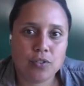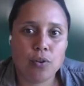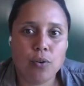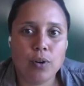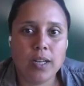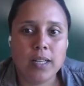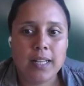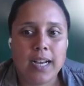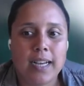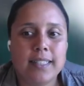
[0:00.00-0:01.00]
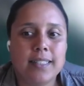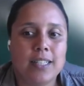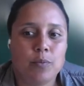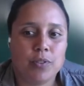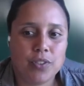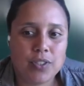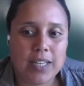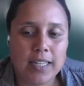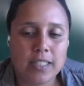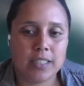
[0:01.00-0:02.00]
So I think that was a
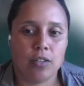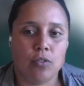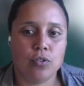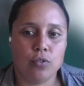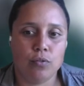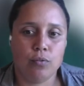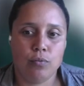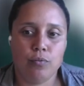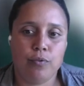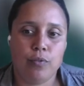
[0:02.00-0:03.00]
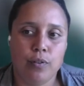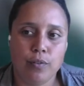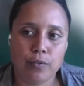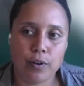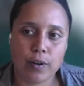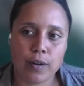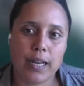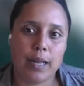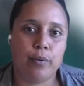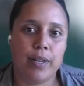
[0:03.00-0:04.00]
challenge, and also for our
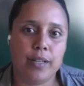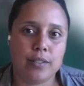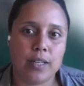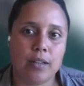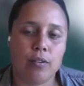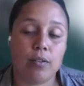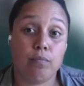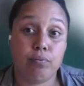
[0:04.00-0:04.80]
collaborators, like,